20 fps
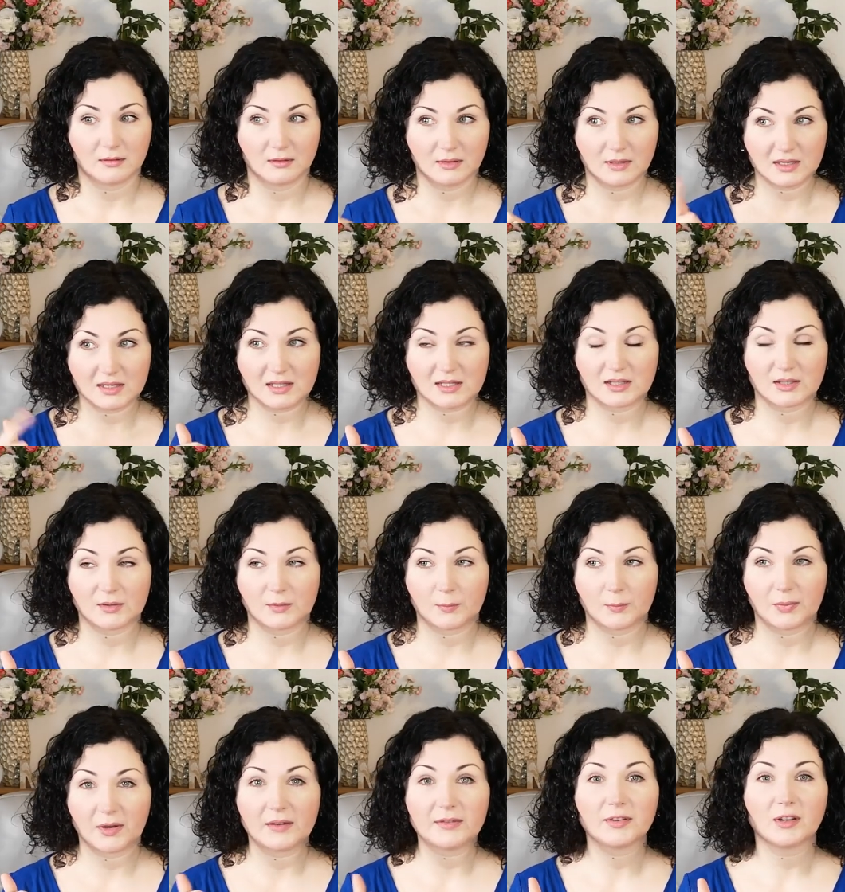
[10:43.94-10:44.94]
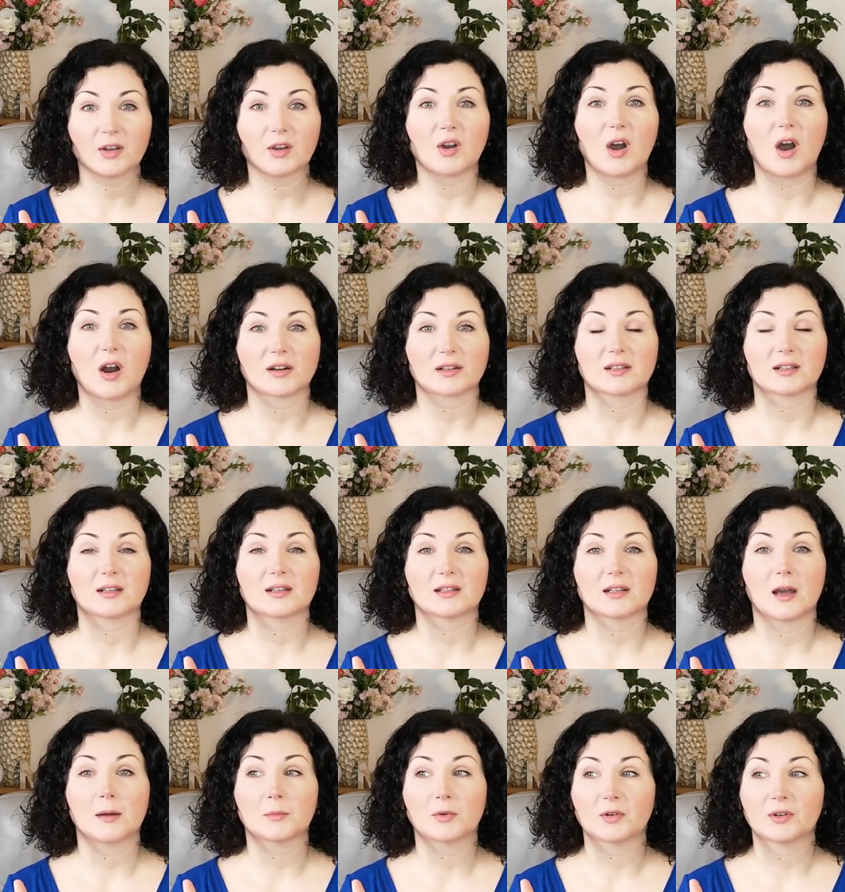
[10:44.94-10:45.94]
this buffalo cardigan
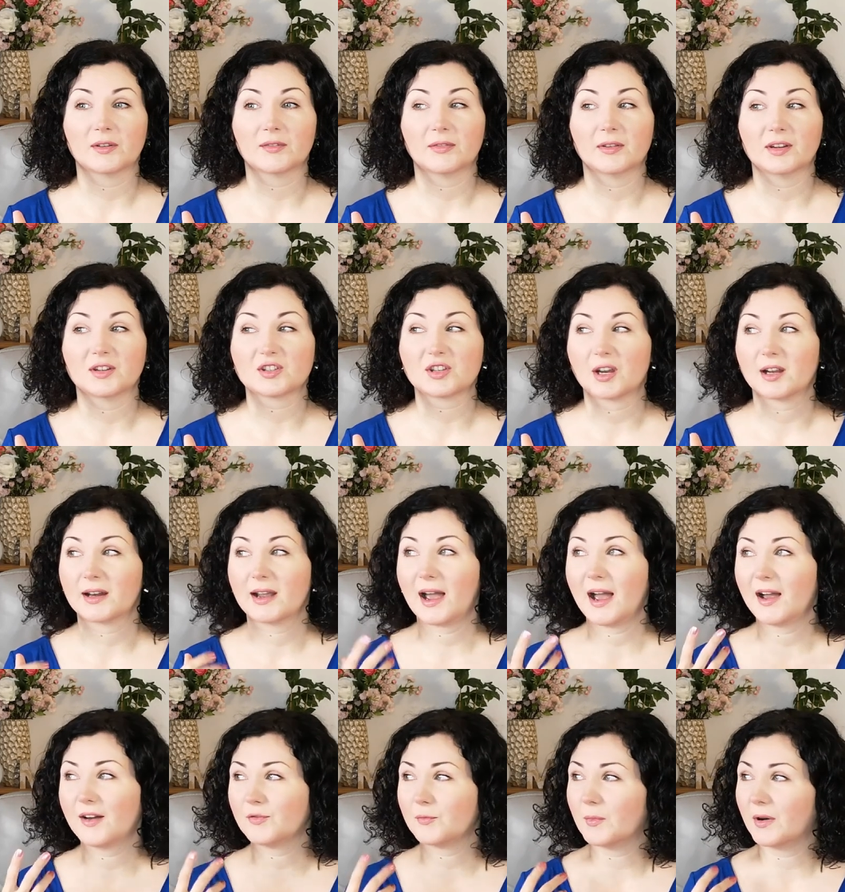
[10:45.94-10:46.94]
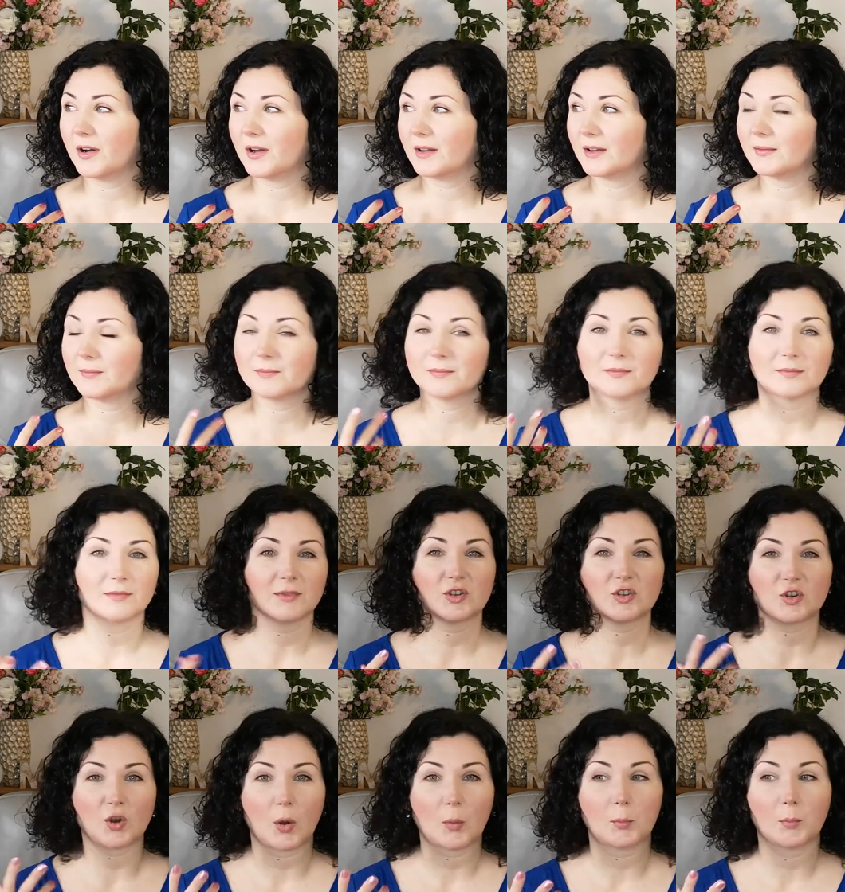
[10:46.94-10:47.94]
that I'm going to finish, and I have my
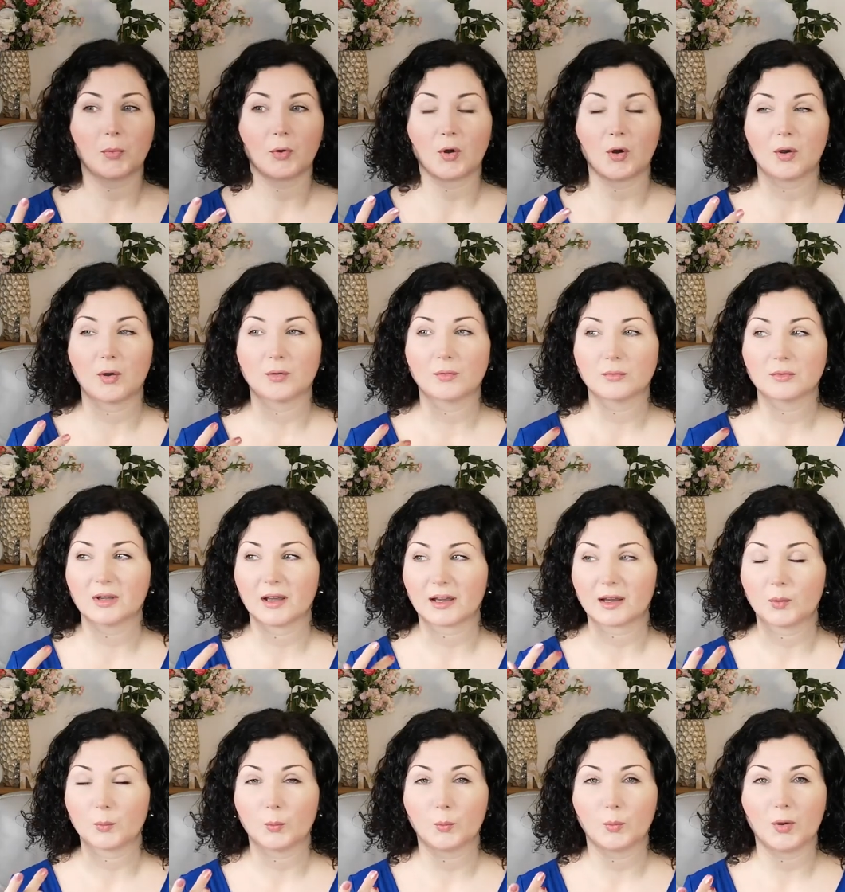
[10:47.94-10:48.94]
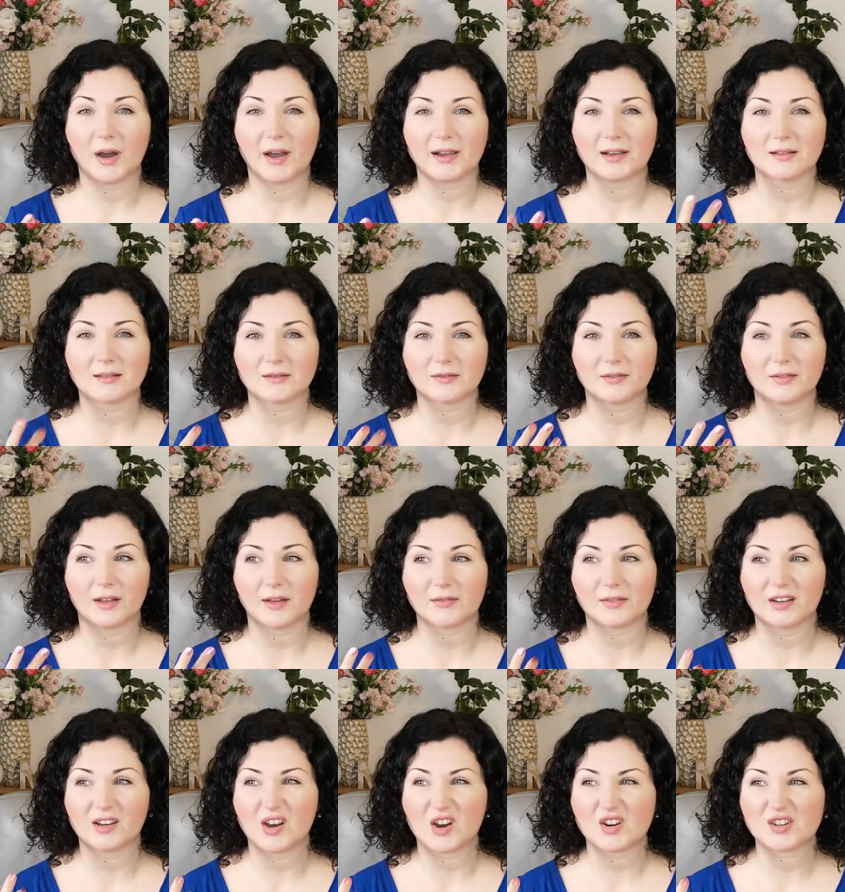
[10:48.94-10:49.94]
shop bought like a white
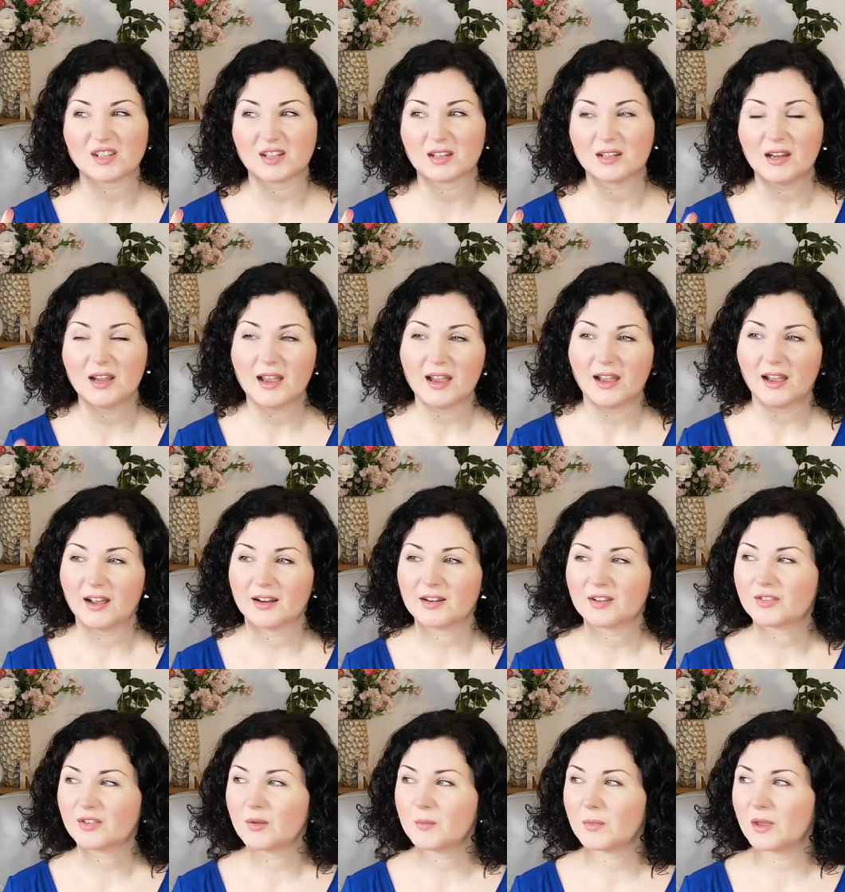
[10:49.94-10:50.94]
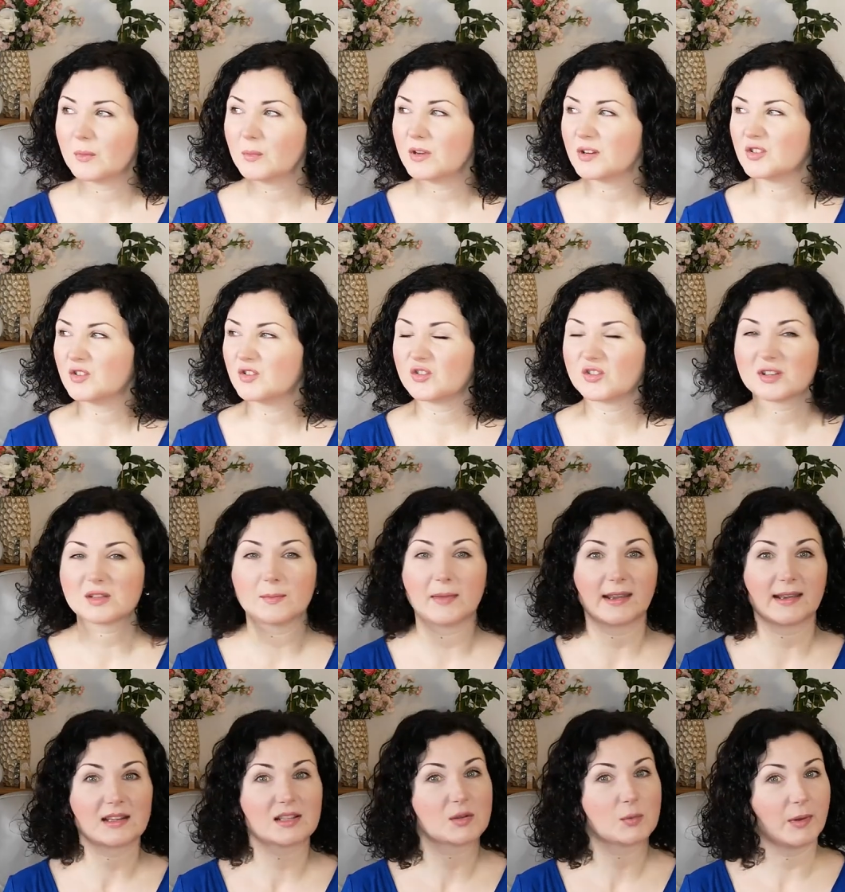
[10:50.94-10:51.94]
fluffy cardigan, and I said maybe I should just
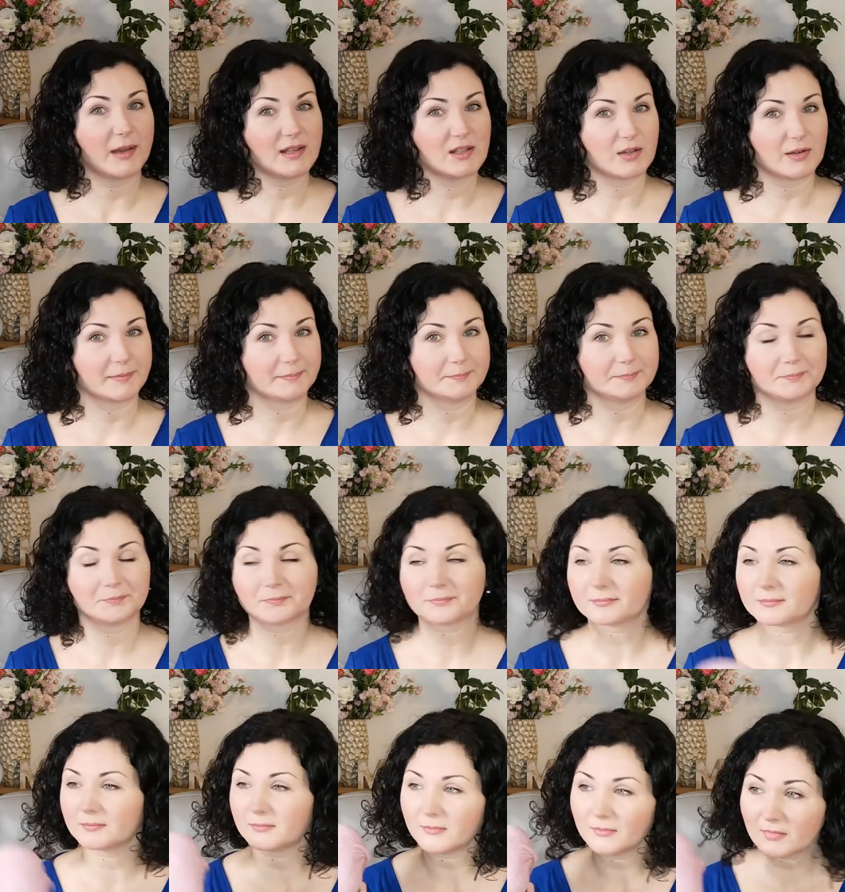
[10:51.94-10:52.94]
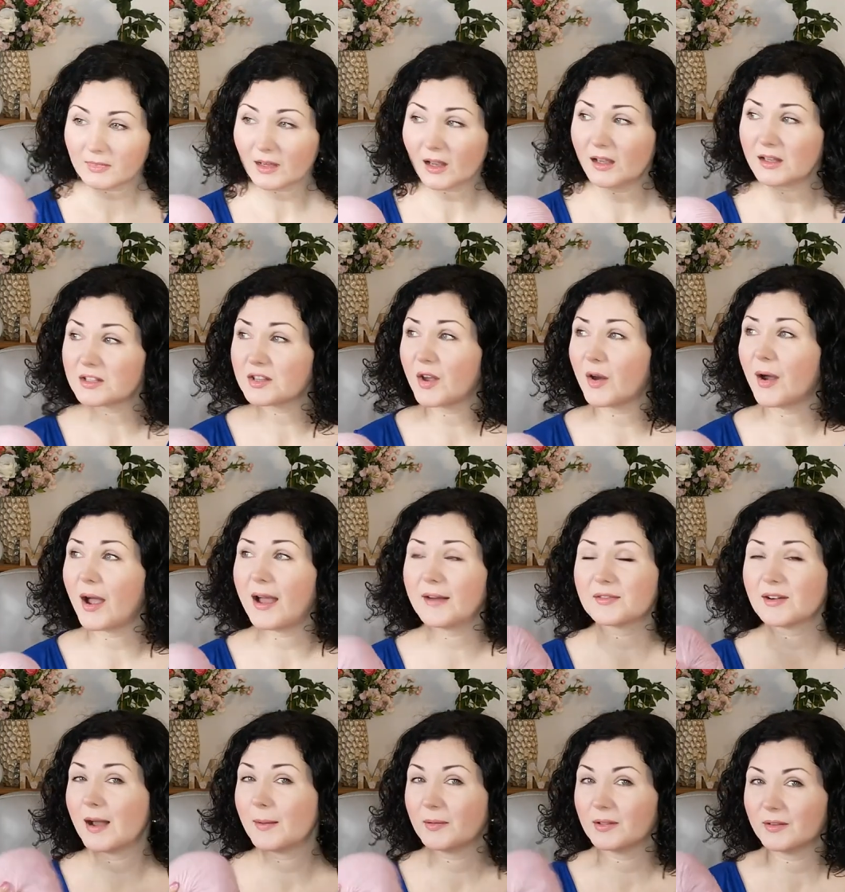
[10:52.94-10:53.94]
make a sweater. So I have
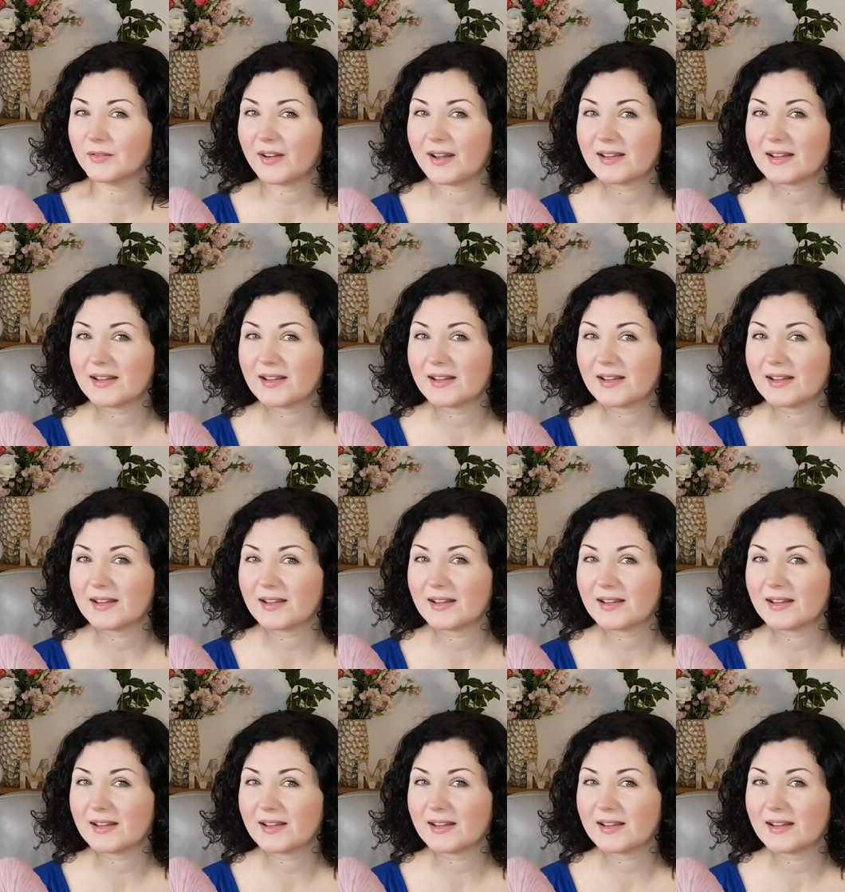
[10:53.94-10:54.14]
a couple of